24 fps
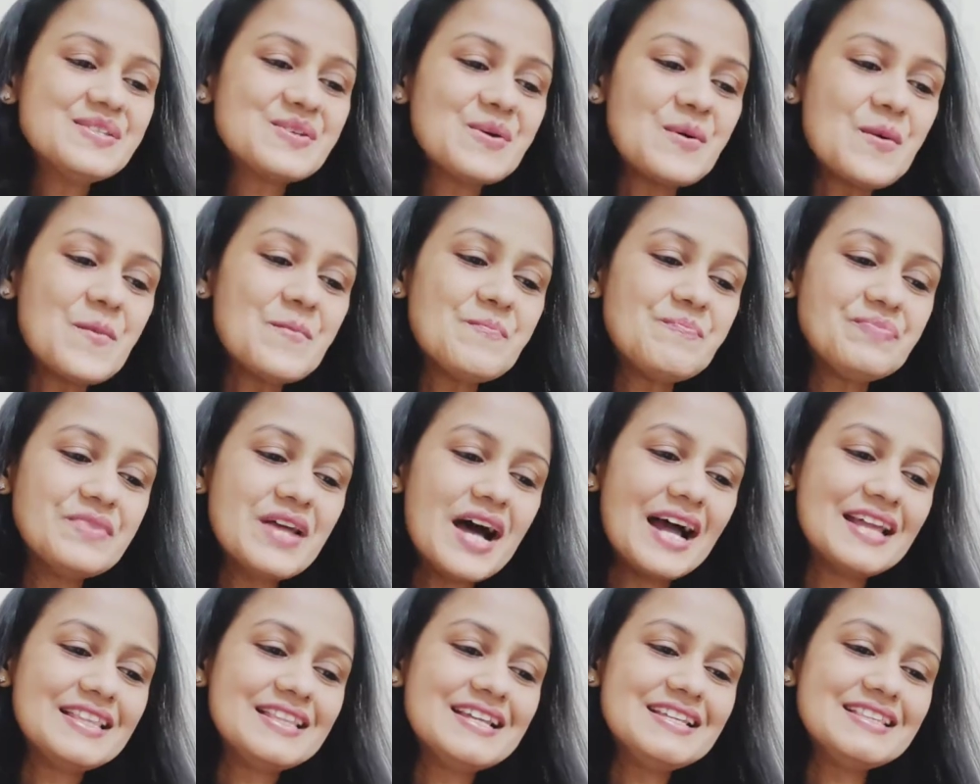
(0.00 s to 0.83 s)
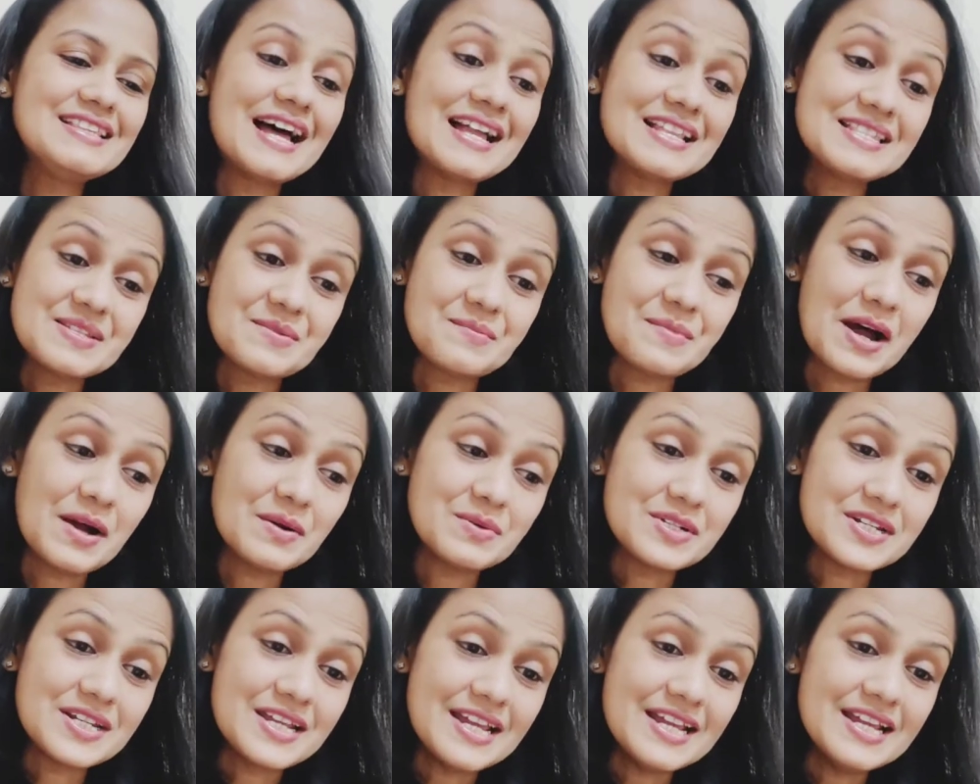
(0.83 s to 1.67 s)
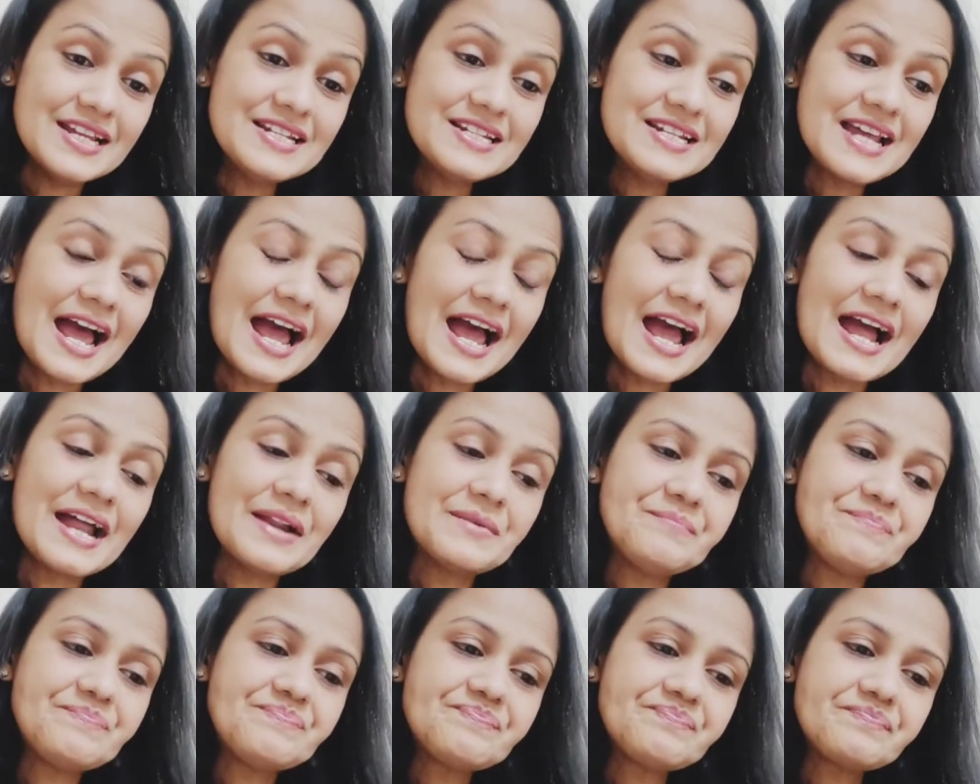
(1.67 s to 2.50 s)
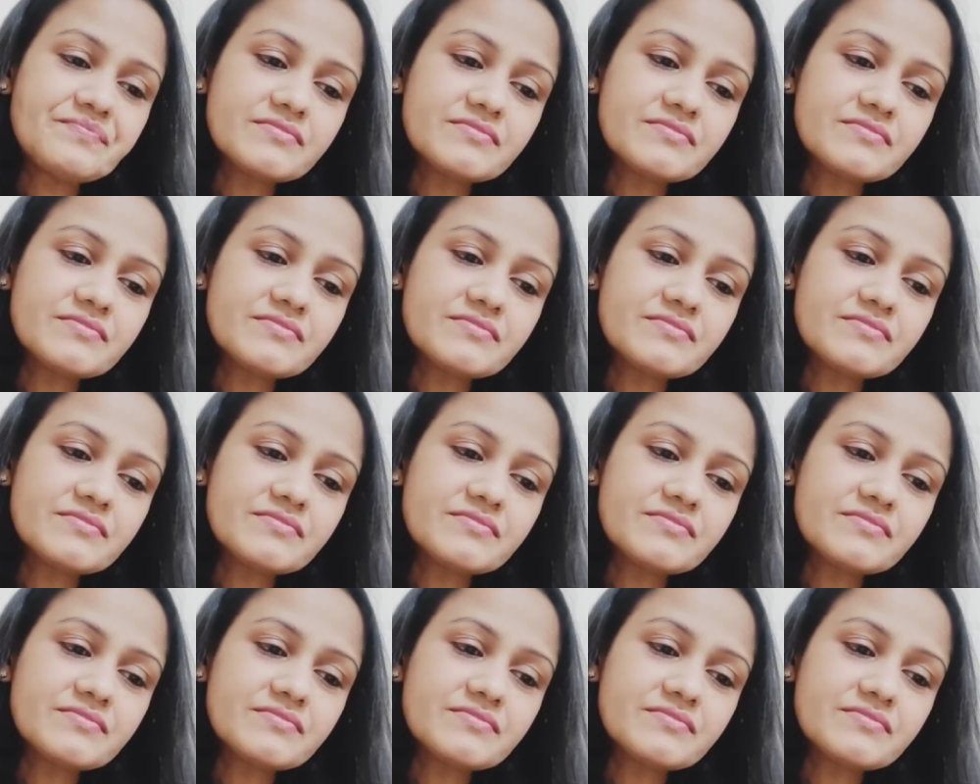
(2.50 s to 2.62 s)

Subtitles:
So I think that's about it. And